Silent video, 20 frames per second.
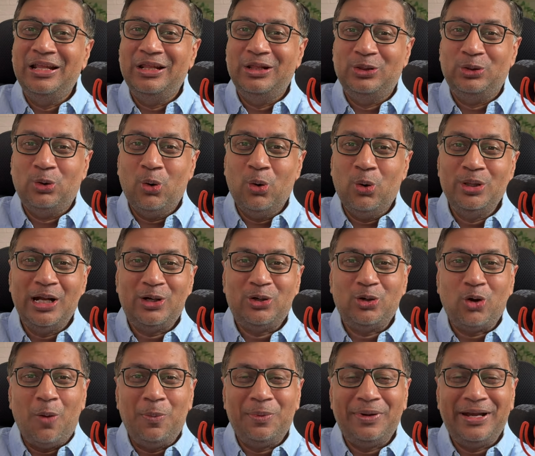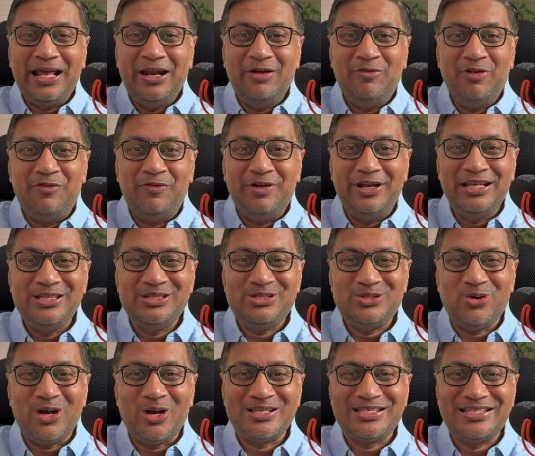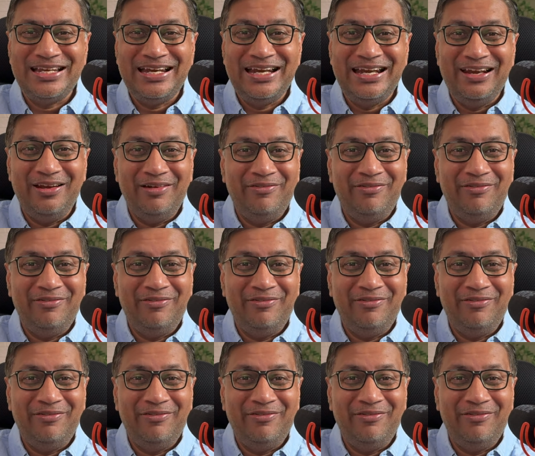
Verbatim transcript: Though the top 10 15 stocks in